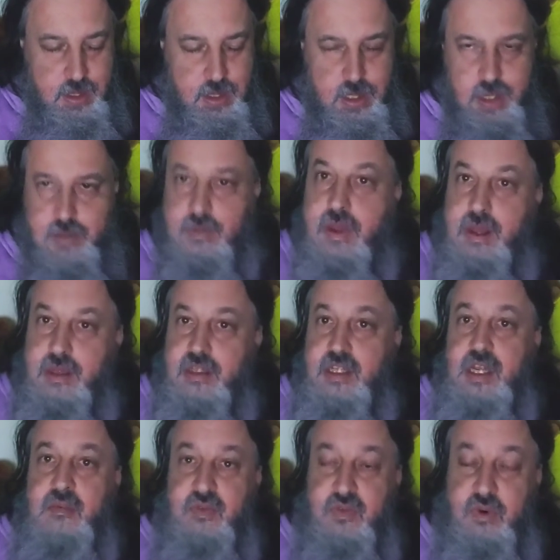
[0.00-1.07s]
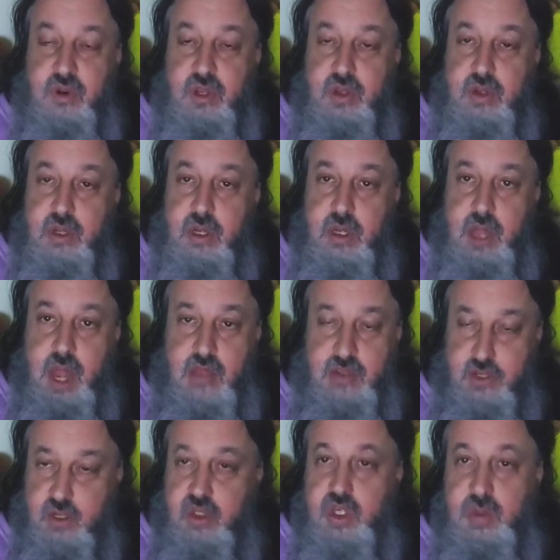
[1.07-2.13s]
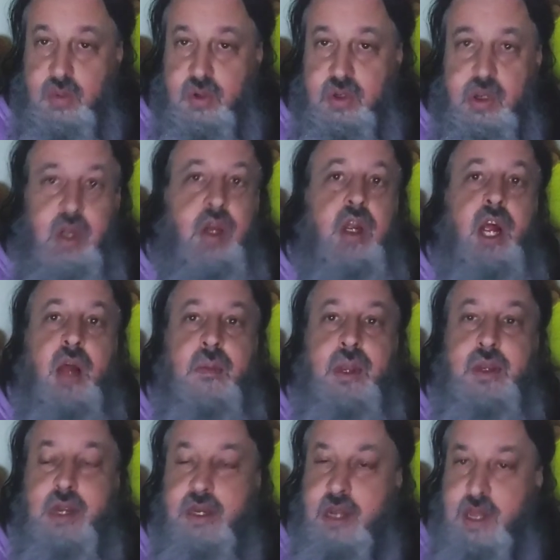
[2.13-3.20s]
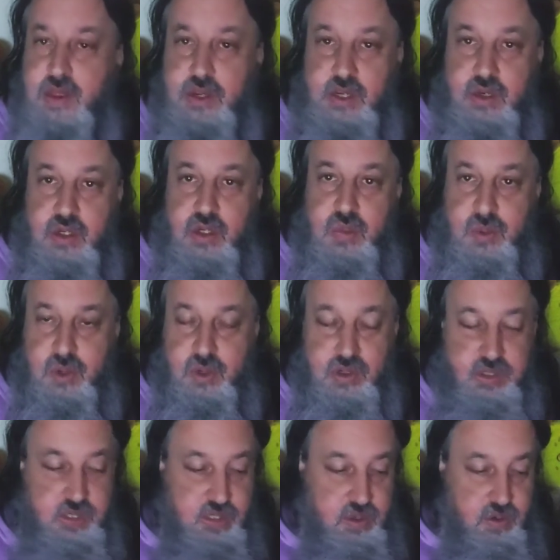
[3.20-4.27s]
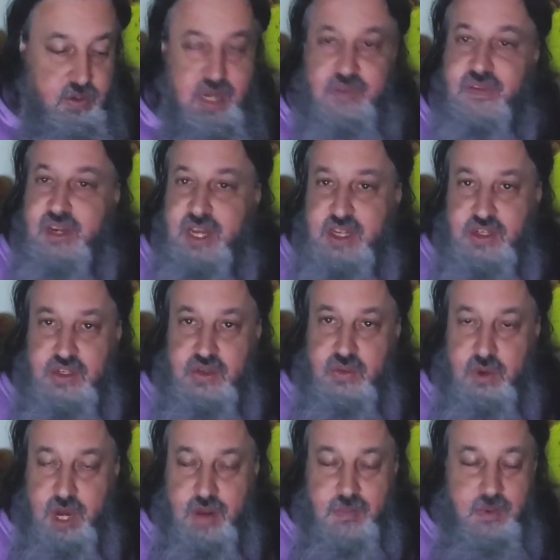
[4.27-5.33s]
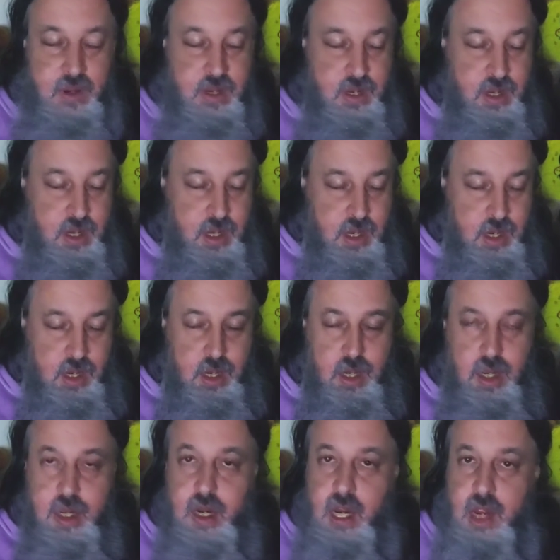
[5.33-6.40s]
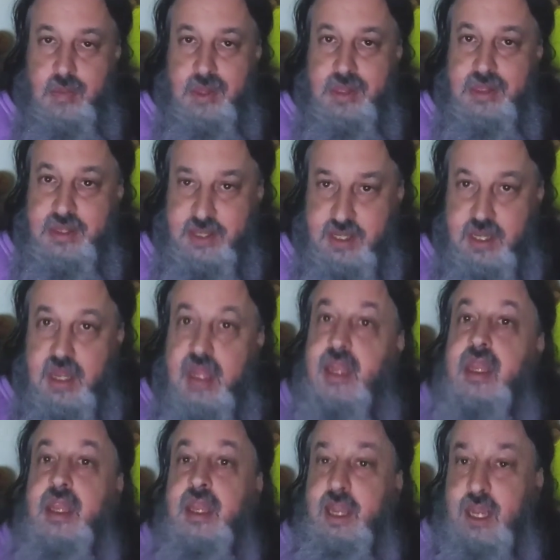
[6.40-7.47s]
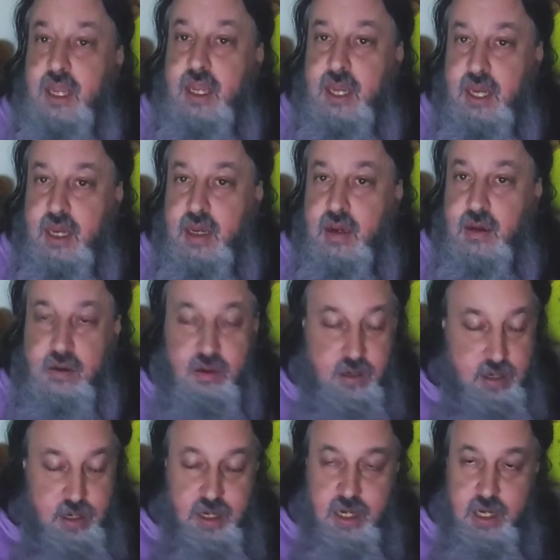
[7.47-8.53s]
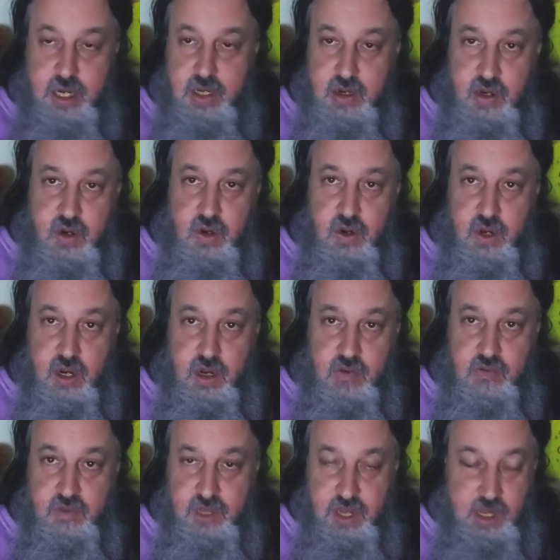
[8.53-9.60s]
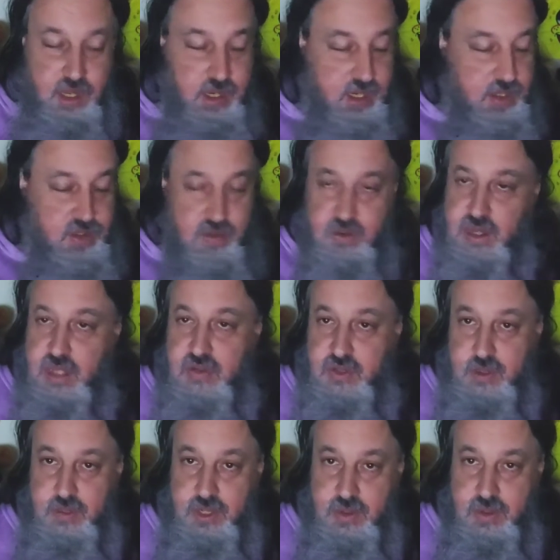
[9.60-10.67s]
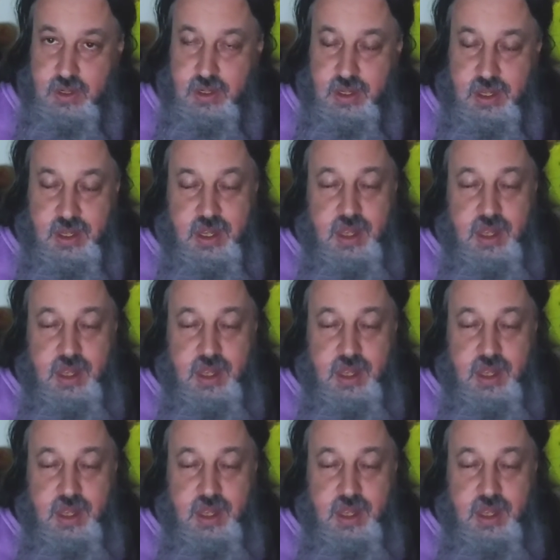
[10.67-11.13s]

Uh, as I said before, you can, as a YouTuber, you can comment on other YouTubers or even Instagram uh, comments uh, here in your uh, vlog, and so that's what I'm doing.